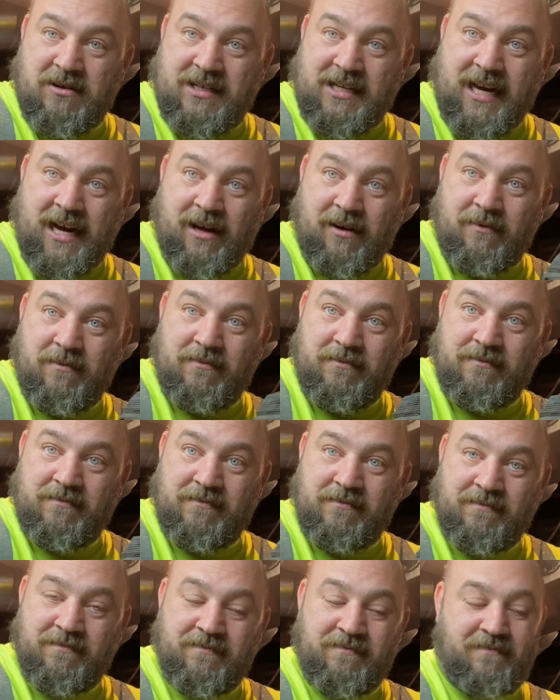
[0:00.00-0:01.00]
out.
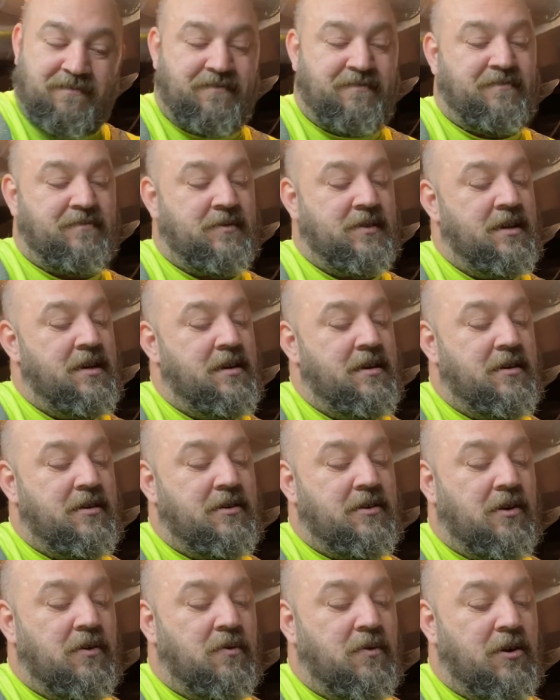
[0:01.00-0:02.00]

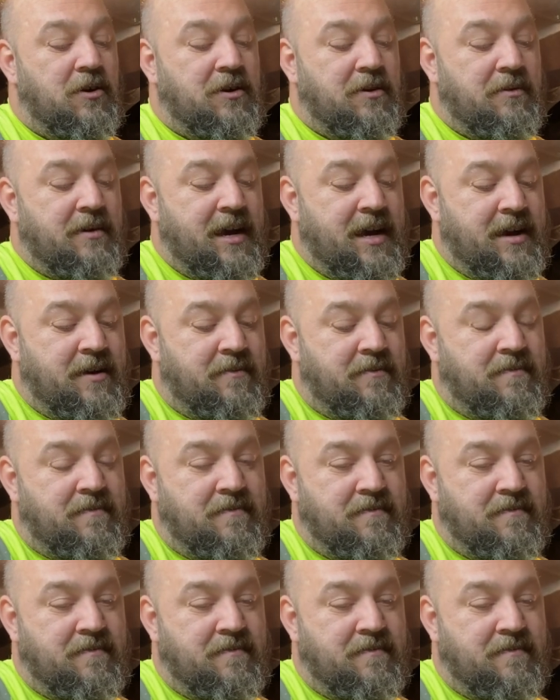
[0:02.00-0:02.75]
Gonna work around.